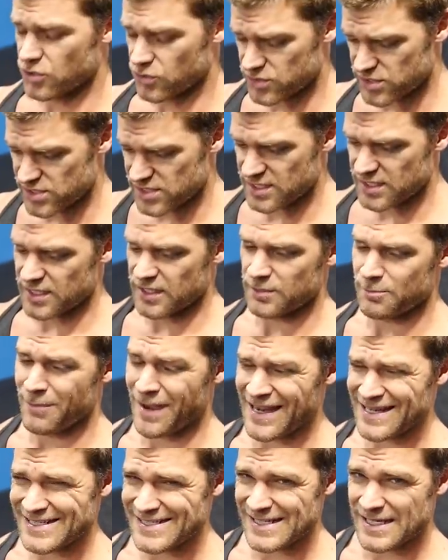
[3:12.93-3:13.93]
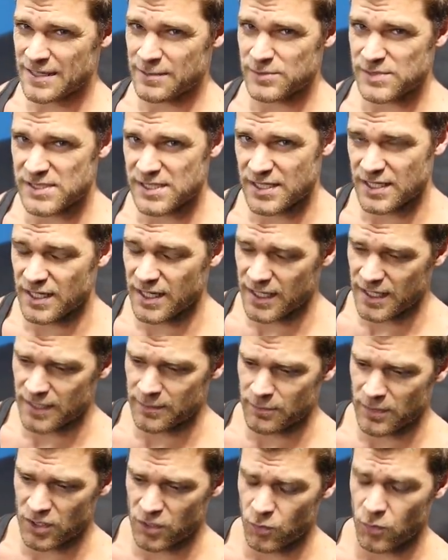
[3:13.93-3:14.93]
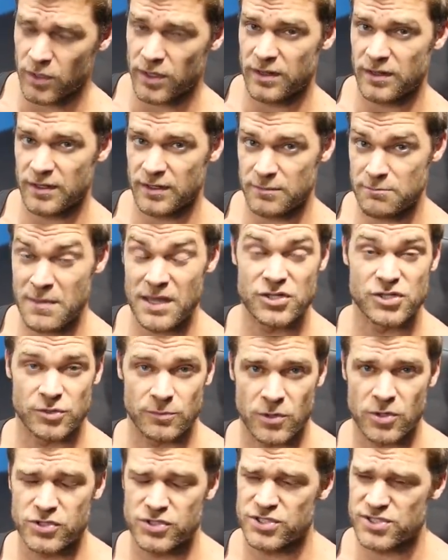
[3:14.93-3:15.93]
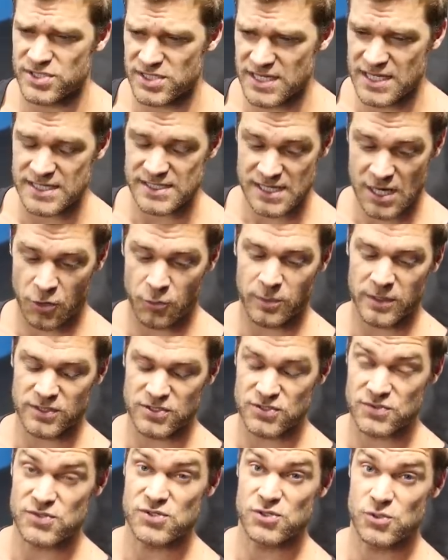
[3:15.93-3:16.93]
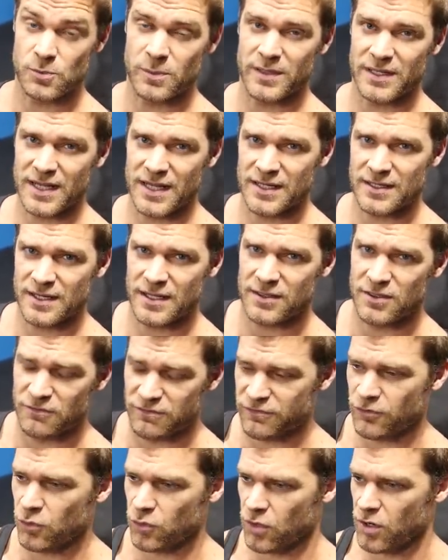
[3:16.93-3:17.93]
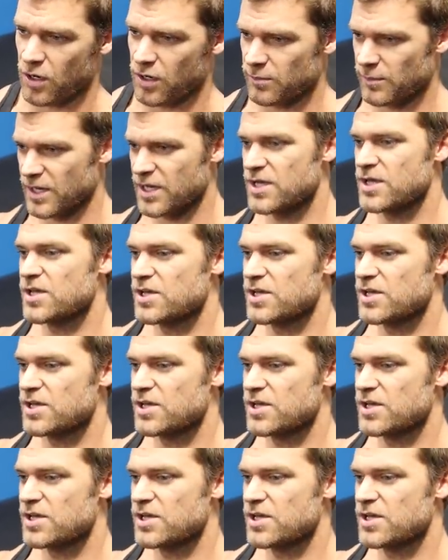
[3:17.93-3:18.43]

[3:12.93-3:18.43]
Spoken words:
course the biceps, one of the major motions is helping to supinate the forearm.